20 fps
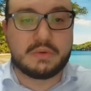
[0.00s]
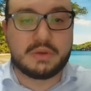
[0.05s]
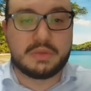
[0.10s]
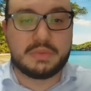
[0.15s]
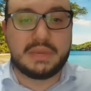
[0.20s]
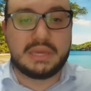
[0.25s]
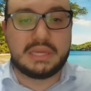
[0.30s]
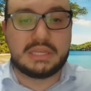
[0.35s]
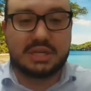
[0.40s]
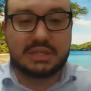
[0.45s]
with
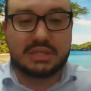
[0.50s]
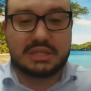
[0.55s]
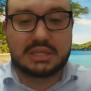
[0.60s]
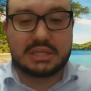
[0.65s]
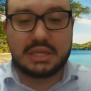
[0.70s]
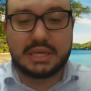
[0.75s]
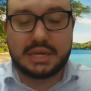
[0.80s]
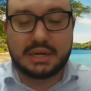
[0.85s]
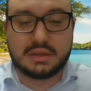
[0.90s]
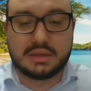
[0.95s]
me just a
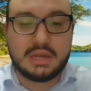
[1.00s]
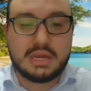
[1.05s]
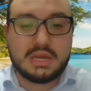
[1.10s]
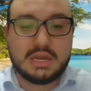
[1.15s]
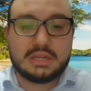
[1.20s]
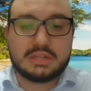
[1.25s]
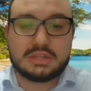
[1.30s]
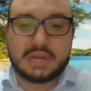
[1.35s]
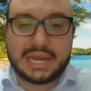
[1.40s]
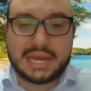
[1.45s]
little,
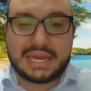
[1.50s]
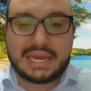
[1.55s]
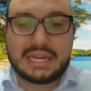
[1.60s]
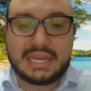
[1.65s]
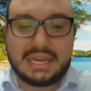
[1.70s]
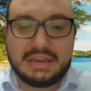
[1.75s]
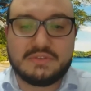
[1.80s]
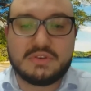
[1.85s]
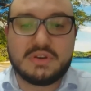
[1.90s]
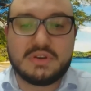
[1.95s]
so that I can
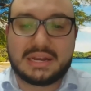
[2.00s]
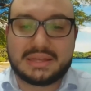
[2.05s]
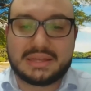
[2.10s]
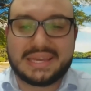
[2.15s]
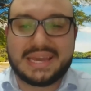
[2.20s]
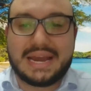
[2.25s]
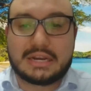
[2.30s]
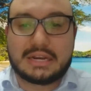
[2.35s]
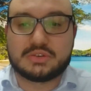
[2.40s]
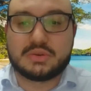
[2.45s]
give you
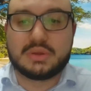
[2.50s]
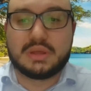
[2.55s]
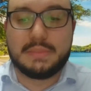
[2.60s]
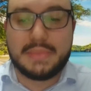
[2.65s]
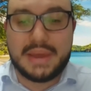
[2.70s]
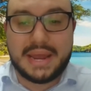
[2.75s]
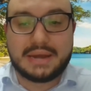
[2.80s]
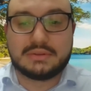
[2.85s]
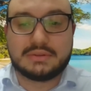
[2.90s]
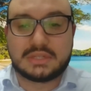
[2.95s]
the actual
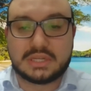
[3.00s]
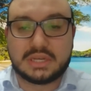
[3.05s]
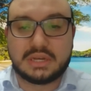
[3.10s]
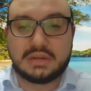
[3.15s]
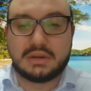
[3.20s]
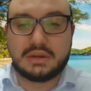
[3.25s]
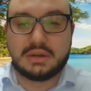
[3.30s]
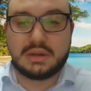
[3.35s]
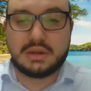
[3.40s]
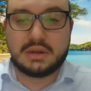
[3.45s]
amounts
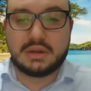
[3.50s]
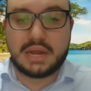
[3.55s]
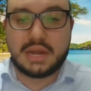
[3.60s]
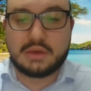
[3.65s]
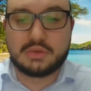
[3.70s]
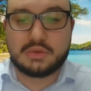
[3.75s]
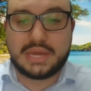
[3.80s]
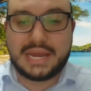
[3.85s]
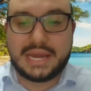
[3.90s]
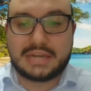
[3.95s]
on
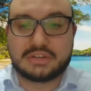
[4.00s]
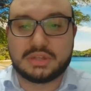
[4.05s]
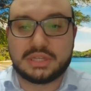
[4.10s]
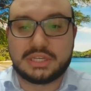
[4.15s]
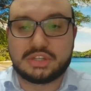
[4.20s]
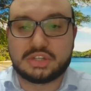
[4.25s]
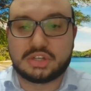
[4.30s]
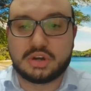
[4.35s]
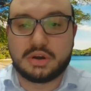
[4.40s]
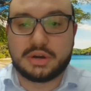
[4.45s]
how they
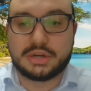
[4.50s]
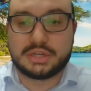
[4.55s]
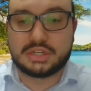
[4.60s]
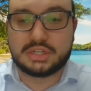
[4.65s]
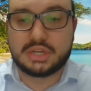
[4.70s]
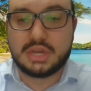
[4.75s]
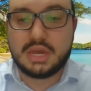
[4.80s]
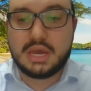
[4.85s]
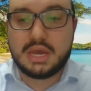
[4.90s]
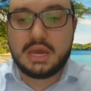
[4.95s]
actually charge.
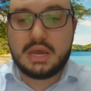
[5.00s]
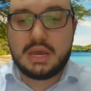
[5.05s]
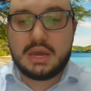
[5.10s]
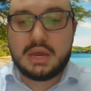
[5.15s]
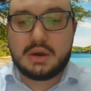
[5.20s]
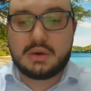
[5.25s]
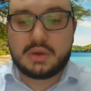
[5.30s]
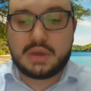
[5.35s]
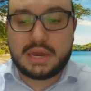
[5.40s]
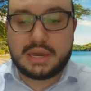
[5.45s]

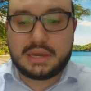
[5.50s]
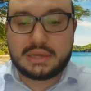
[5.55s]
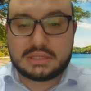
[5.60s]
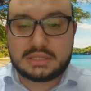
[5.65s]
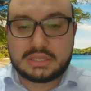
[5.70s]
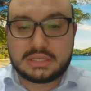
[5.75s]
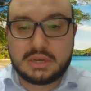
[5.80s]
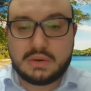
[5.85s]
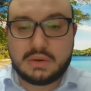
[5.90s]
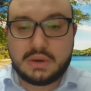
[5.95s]
Okay,
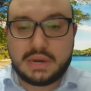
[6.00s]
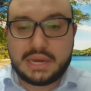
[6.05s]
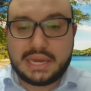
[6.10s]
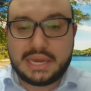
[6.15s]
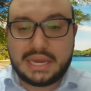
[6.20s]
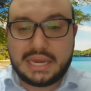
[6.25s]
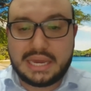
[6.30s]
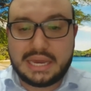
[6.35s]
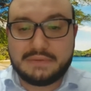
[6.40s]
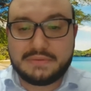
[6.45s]
so I
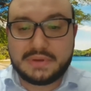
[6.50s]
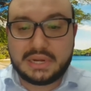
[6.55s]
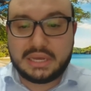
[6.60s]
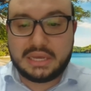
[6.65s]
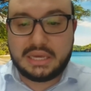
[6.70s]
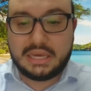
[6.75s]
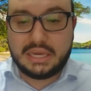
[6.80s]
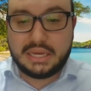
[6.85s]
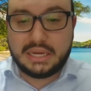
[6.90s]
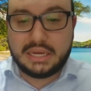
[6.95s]
have
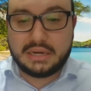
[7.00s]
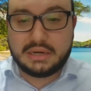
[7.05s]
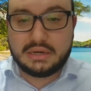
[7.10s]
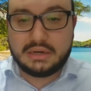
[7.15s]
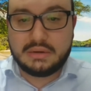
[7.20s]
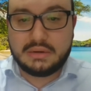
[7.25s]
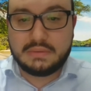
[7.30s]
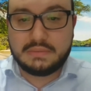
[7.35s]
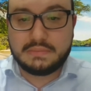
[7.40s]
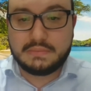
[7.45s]
it
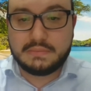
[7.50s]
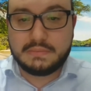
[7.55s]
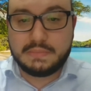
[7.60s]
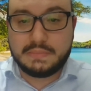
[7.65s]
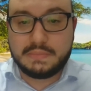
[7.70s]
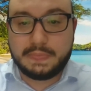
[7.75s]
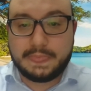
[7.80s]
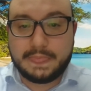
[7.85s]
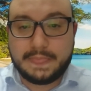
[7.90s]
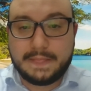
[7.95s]
here.
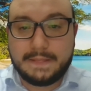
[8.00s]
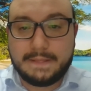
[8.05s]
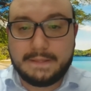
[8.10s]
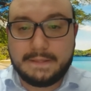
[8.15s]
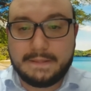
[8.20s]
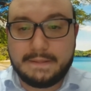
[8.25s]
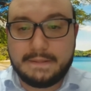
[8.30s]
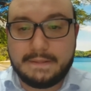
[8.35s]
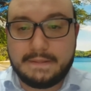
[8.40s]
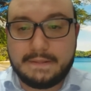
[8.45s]

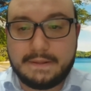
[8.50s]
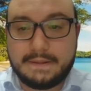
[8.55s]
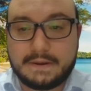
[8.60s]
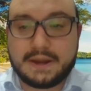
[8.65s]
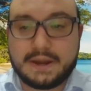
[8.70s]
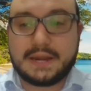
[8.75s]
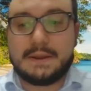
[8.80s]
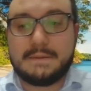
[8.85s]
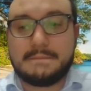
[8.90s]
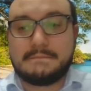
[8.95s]
All
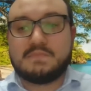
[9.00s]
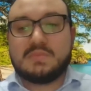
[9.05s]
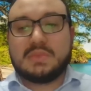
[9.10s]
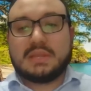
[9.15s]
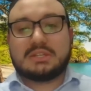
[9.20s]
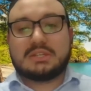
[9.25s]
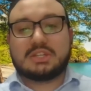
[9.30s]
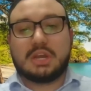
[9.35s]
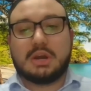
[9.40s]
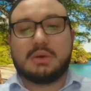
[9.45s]
right,
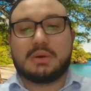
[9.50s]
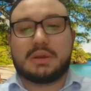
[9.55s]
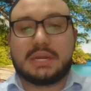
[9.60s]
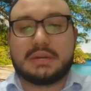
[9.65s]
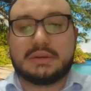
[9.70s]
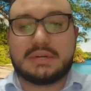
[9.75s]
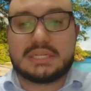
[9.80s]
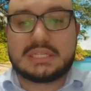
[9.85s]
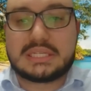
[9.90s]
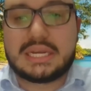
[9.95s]
so
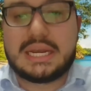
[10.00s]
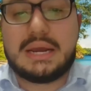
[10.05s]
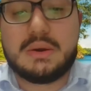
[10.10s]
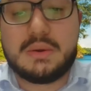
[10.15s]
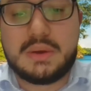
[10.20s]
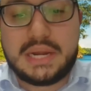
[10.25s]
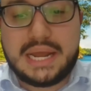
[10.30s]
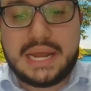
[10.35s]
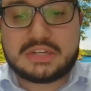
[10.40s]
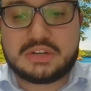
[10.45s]
here is
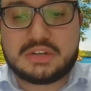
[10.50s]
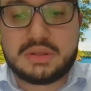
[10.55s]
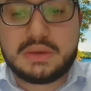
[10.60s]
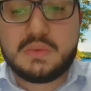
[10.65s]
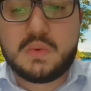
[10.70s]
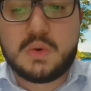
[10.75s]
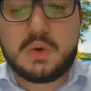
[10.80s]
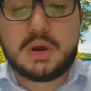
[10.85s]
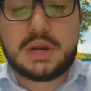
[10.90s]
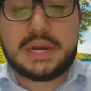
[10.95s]
how it actually
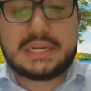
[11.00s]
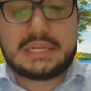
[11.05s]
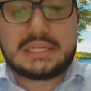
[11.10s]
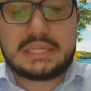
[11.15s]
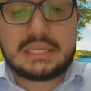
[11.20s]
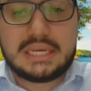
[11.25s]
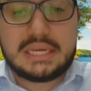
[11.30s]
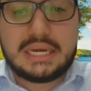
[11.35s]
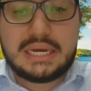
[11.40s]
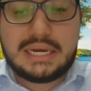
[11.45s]

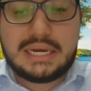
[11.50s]
works.